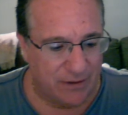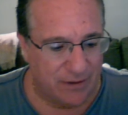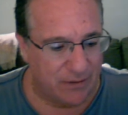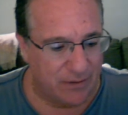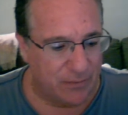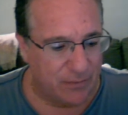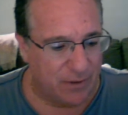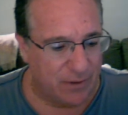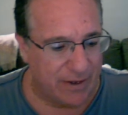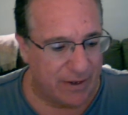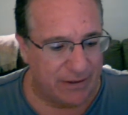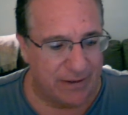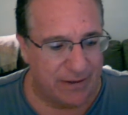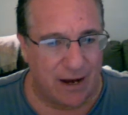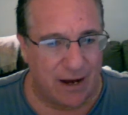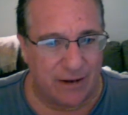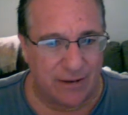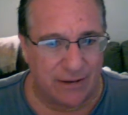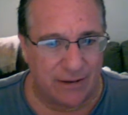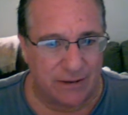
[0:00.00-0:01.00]
you break it
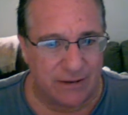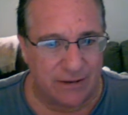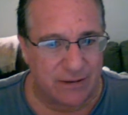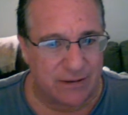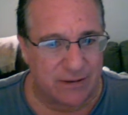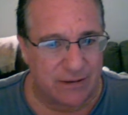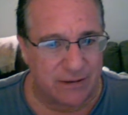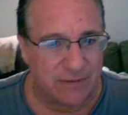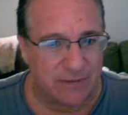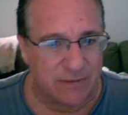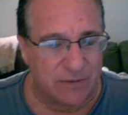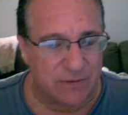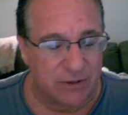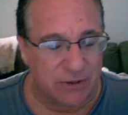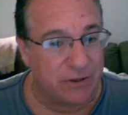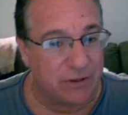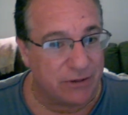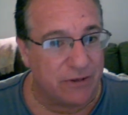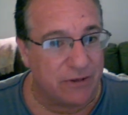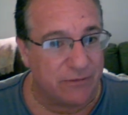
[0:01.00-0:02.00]
out into this team's a
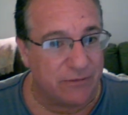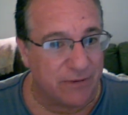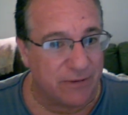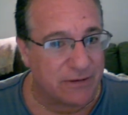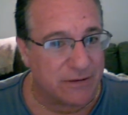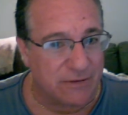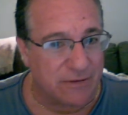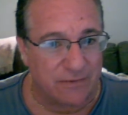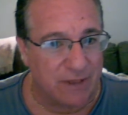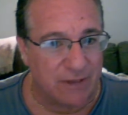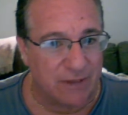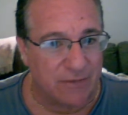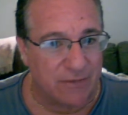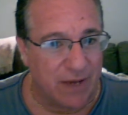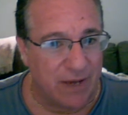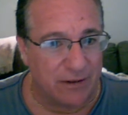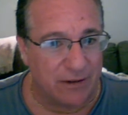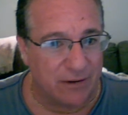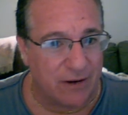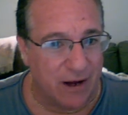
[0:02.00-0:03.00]
good defensive team,
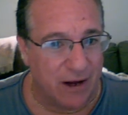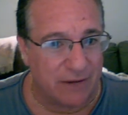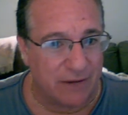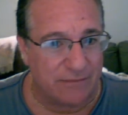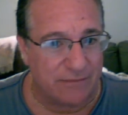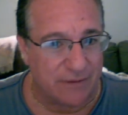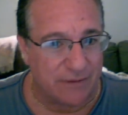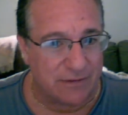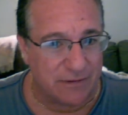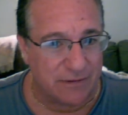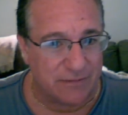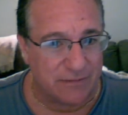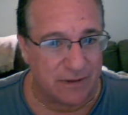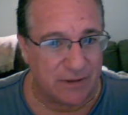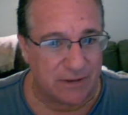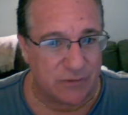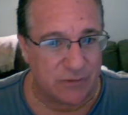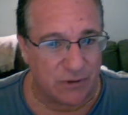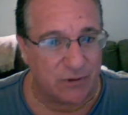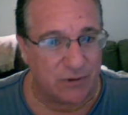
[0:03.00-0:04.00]
not a good offensive
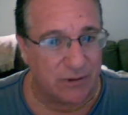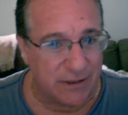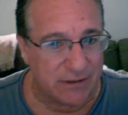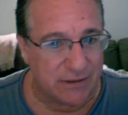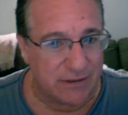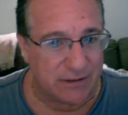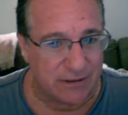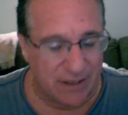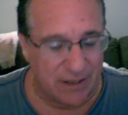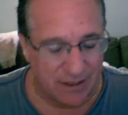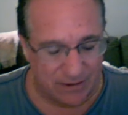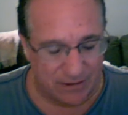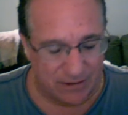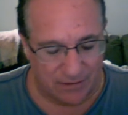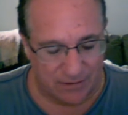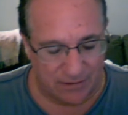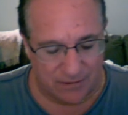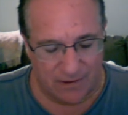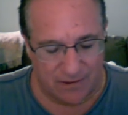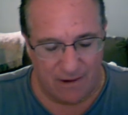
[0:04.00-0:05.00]
team, sort of like
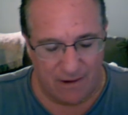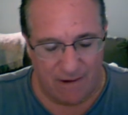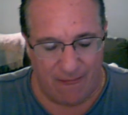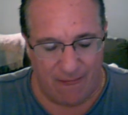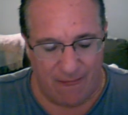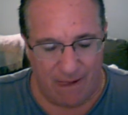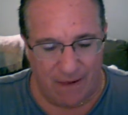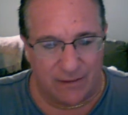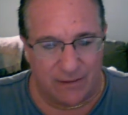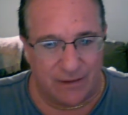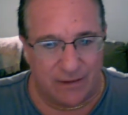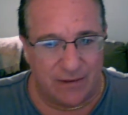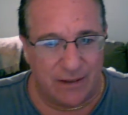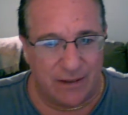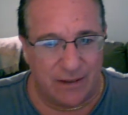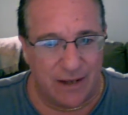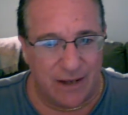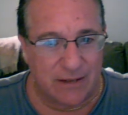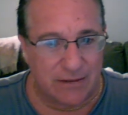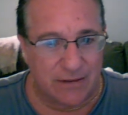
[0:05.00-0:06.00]
Seattle. Then
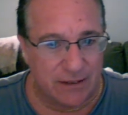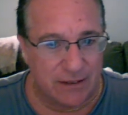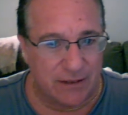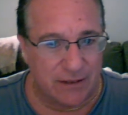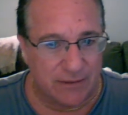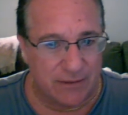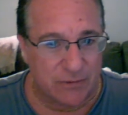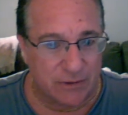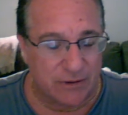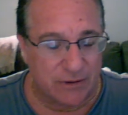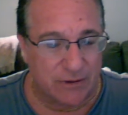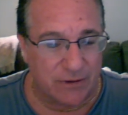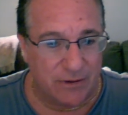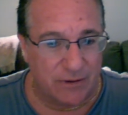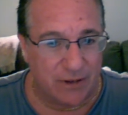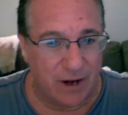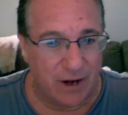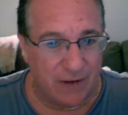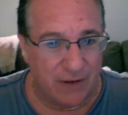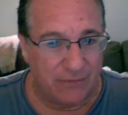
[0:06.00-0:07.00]
you got teams with a
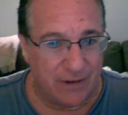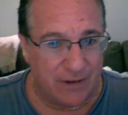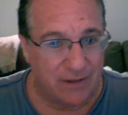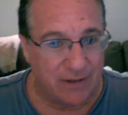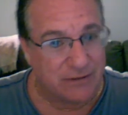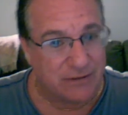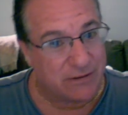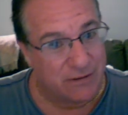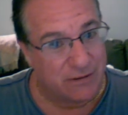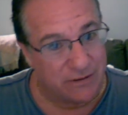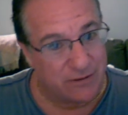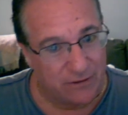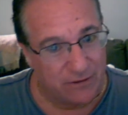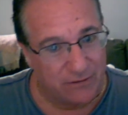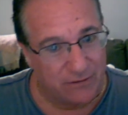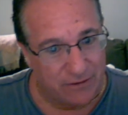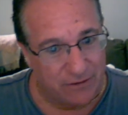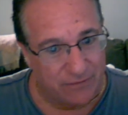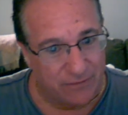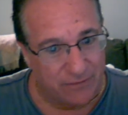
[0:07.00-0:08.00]
good offense and no
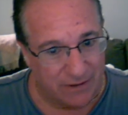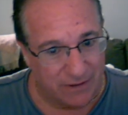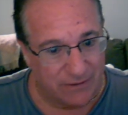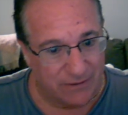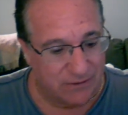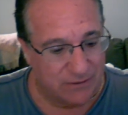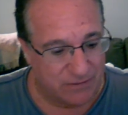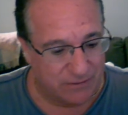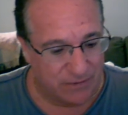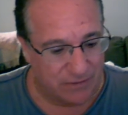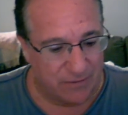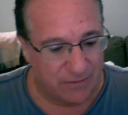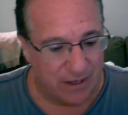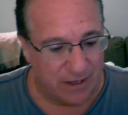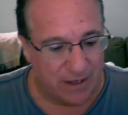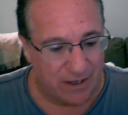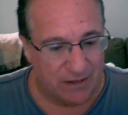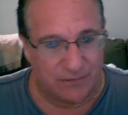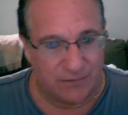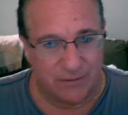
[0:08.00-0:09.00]
defense, Green
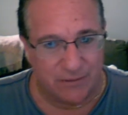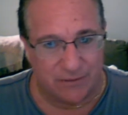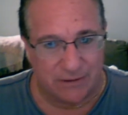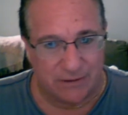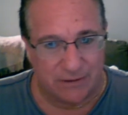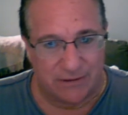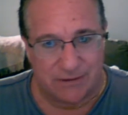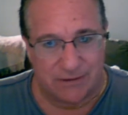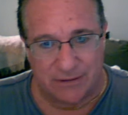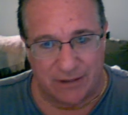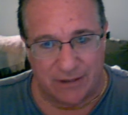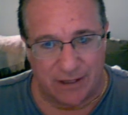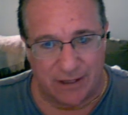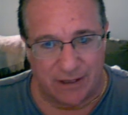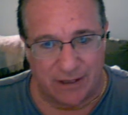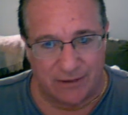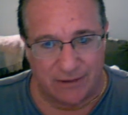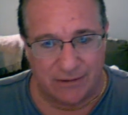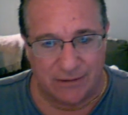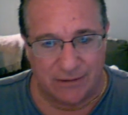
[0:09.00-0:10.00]
Bay, New Orleans, Atlanta.